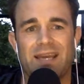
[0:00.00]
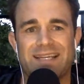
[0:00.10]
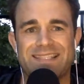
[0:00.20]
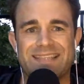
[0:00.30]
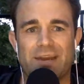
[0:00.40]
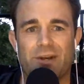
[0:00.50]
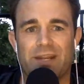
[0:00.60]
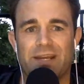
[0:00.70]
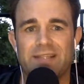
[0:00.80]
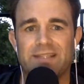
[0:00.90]
Saturday
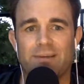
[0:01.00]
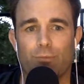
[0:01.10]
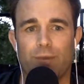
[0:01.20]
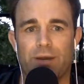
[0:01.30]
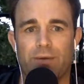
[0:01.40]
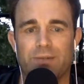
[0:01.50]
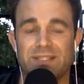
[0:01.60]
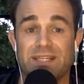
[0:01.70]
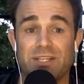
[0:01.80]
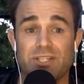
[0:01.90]
night around
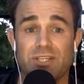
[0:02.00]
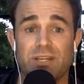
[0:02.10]
attention.